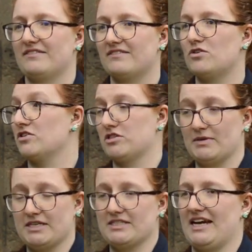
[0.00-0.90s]

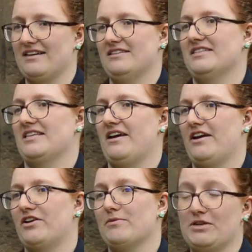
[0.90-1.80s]
customers and
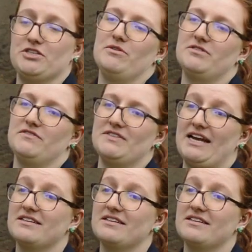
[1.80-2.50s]
community groups have said,